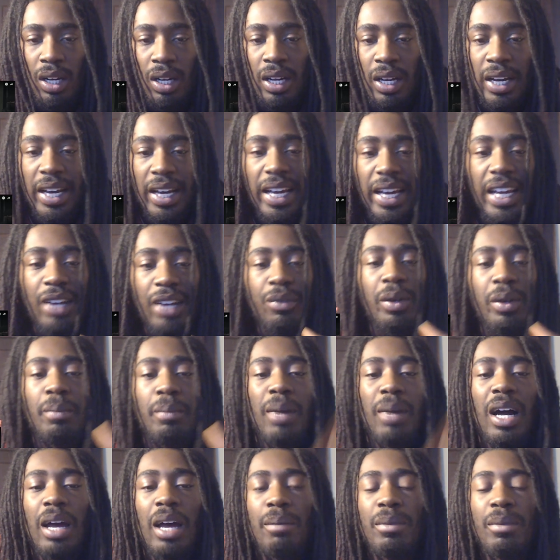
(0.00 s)
it
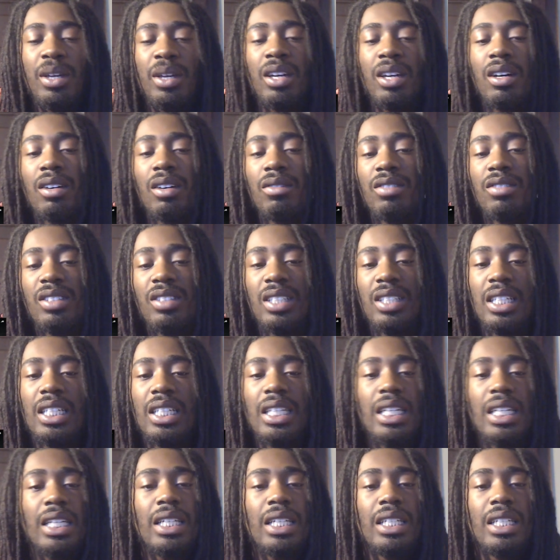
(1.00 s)
remind me of Z
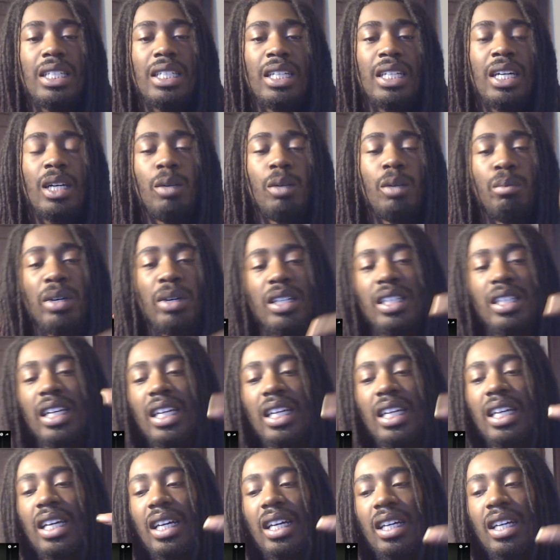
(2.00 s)
E, but
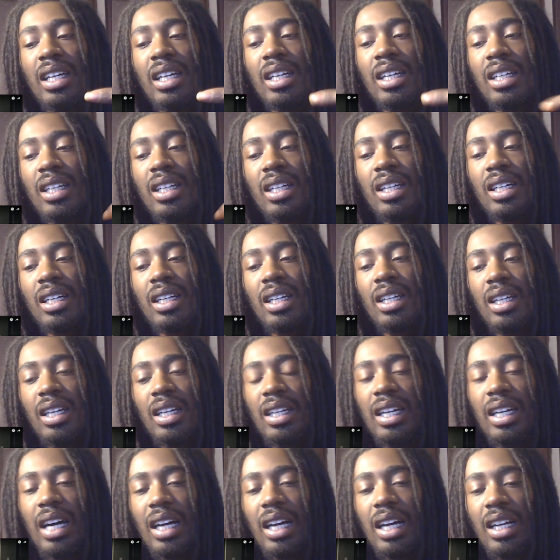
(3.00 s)
then
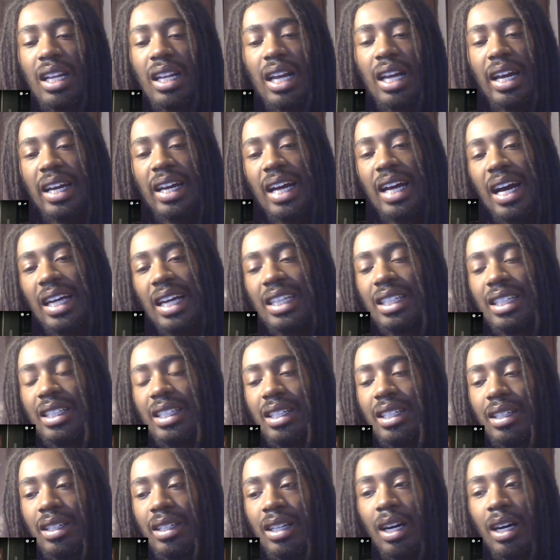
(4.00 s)
kind of like how he
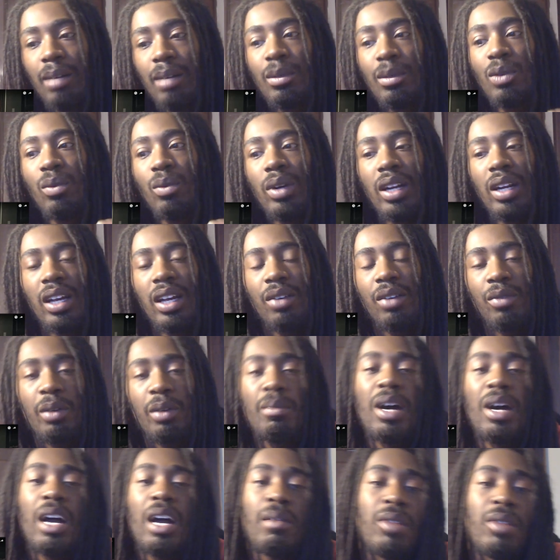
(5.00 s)
coming with it
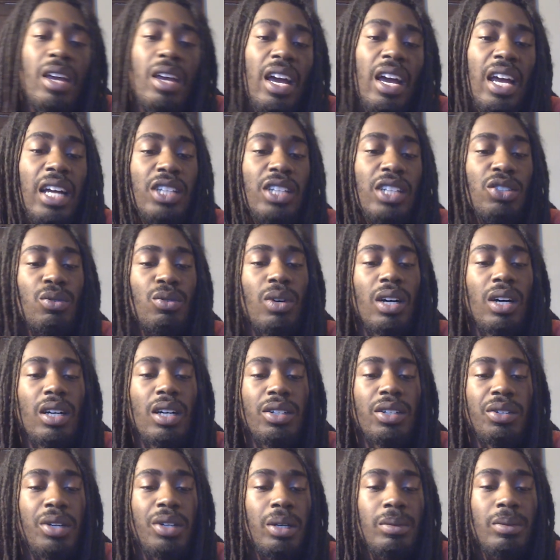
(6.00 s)
remind me of Antoine,
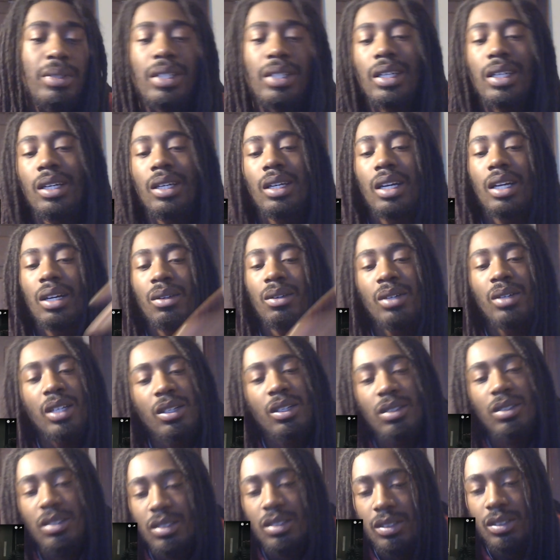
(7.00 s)
you know what I'm saying? I don't
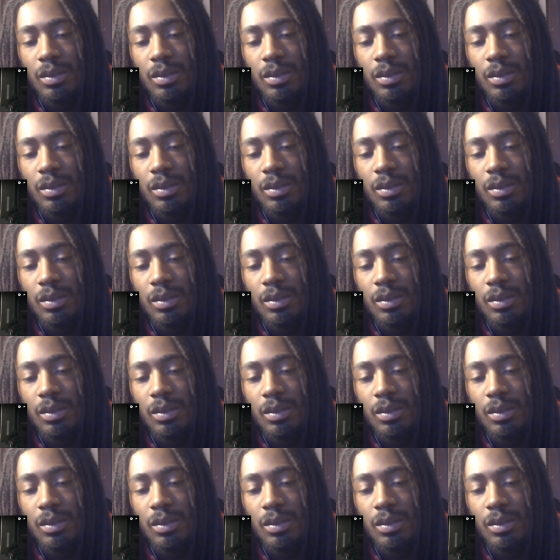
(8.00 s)
know. I